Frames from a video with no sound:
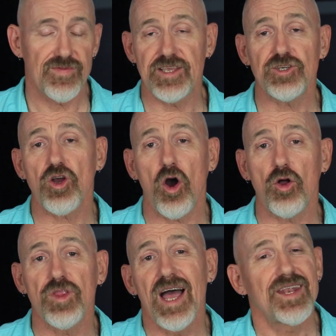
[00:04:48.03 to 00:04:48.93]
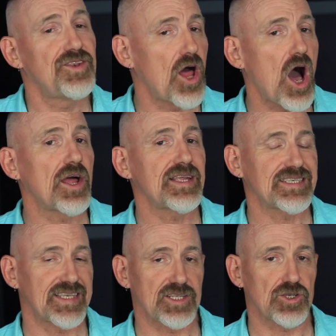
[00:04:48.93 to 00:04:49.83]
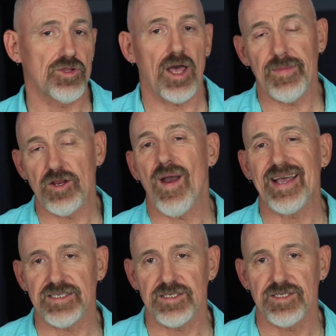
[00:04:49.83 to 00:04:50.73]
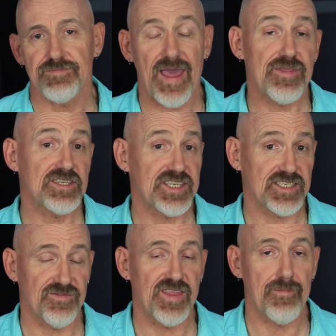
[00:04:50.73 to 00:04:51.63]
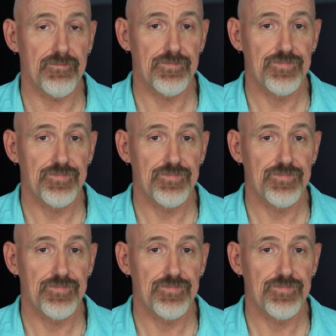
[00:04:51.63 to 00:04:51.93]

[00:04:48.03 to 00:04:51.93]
These are called non-essential amino acids, and there's six of them.